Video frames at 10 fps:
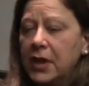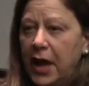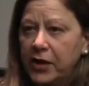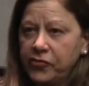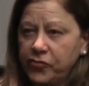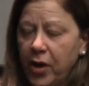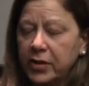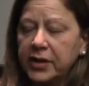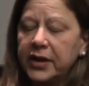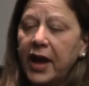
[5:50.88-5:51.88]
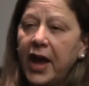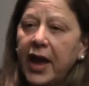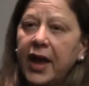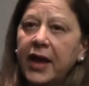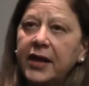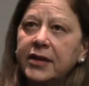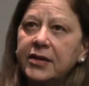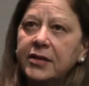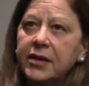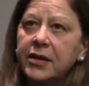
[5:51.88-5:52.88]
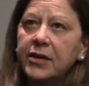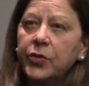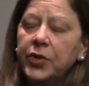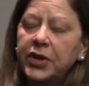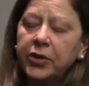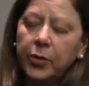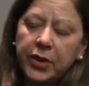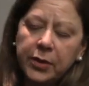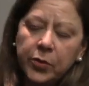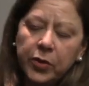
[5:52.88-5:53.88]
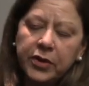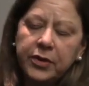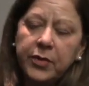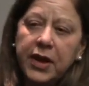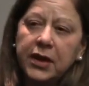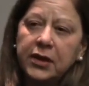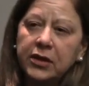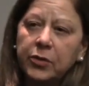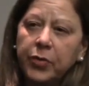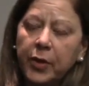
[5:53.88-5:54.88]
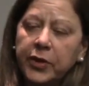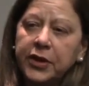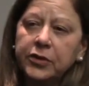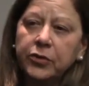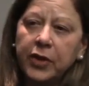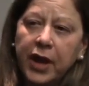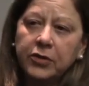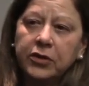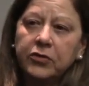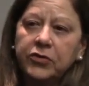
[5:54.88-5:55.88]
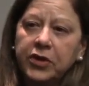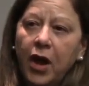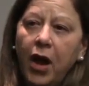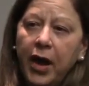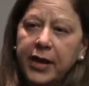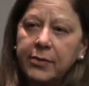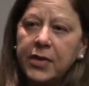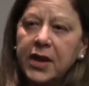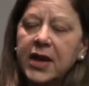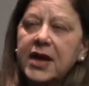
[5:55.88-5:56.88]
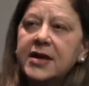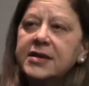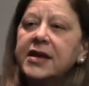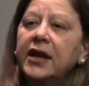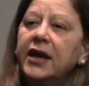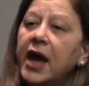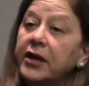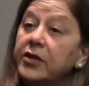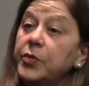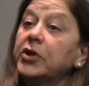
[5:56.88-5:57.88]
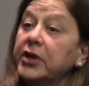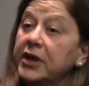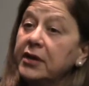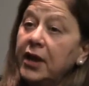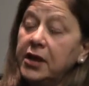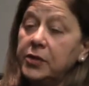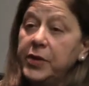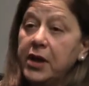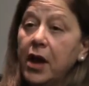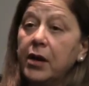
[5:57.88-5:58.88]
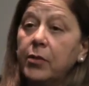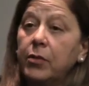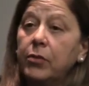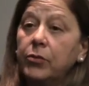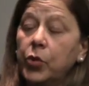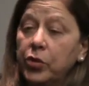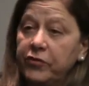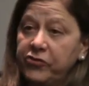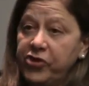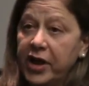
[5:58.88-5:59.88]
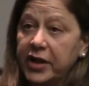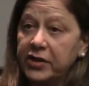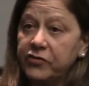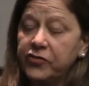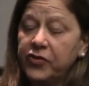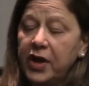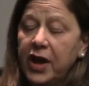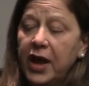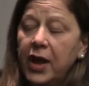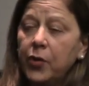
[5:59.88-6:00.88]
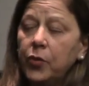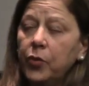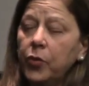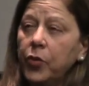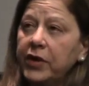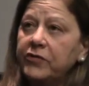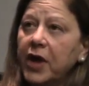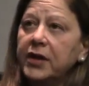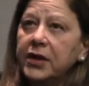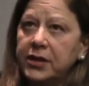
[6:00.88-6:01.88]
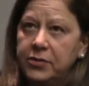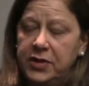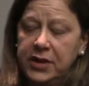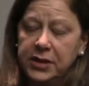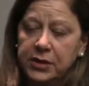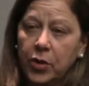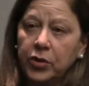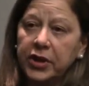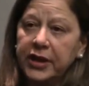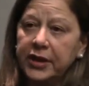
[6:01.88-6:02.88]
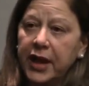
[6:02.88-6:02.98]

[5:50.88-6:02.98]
has shrunk, and with so many more demands on public school counselors' time, getting out of the building has become more of a challenge. We've done some things locally